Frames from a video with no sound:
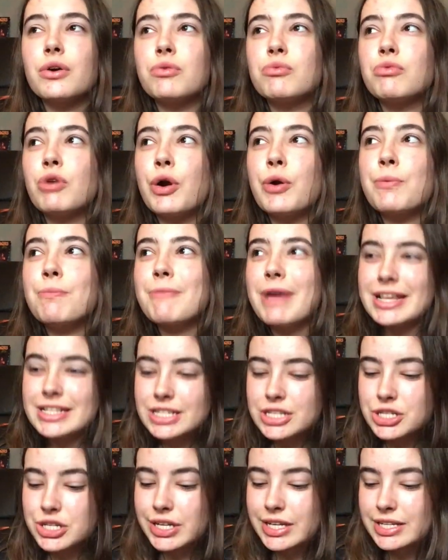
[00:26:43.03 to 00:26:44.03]
wrote
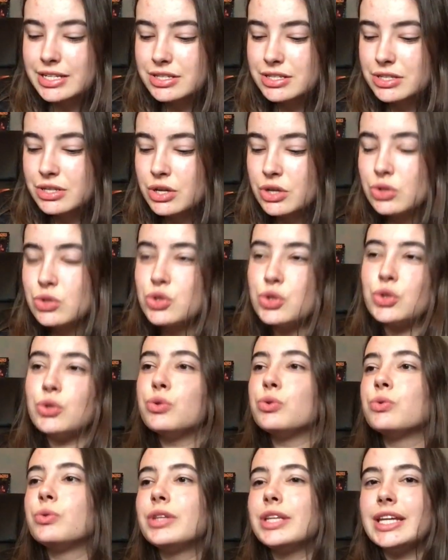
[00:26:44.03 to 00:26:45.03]
messages
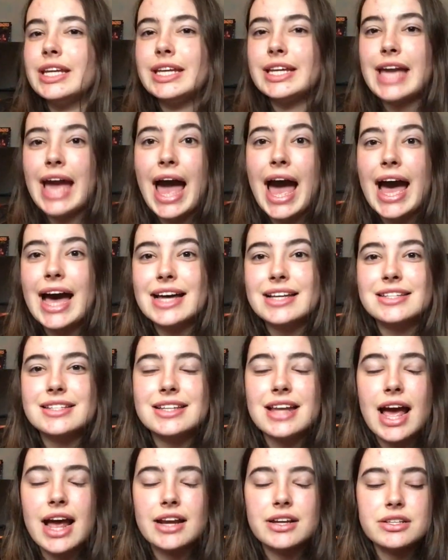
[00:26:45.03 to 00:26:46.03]
to the
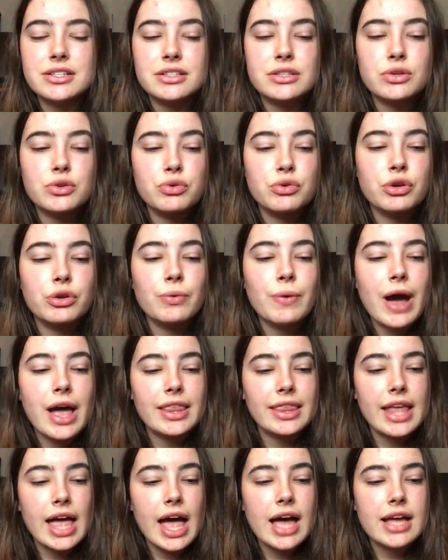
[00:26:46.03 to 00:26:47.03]
cast and crew
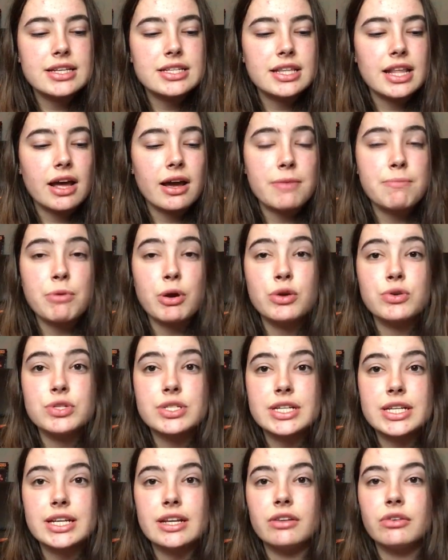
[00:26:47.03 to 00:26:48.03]
and that that I
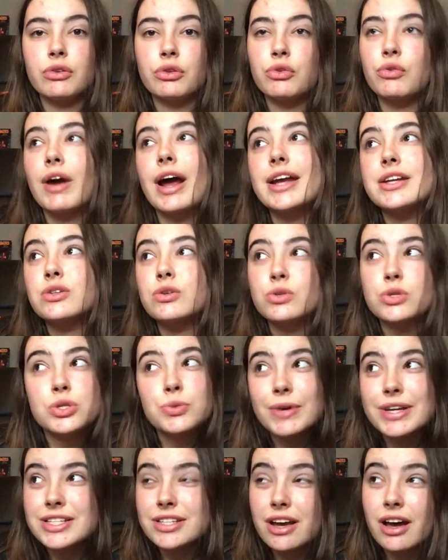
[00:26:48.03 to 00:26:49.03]
posted in a thread on
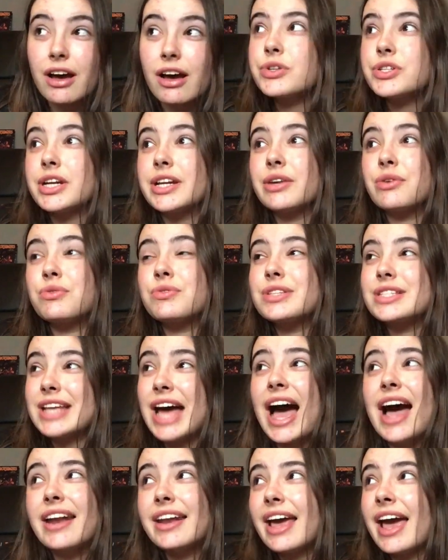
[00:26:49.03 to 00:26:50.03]
Twitter which I did on
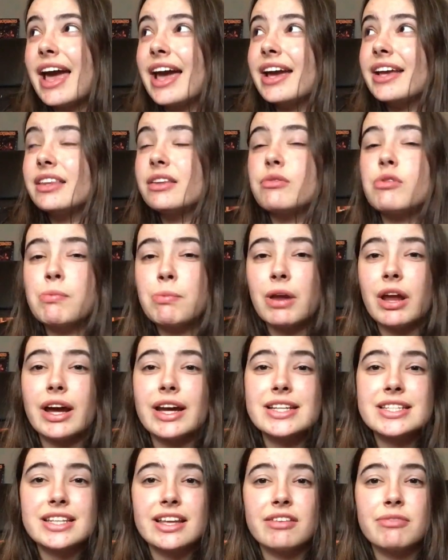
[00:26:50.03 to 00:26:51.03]
Saturday and the
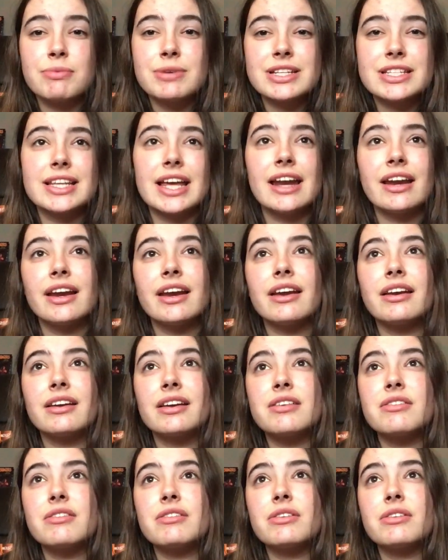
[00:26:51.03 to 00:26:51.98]
replies they've been sending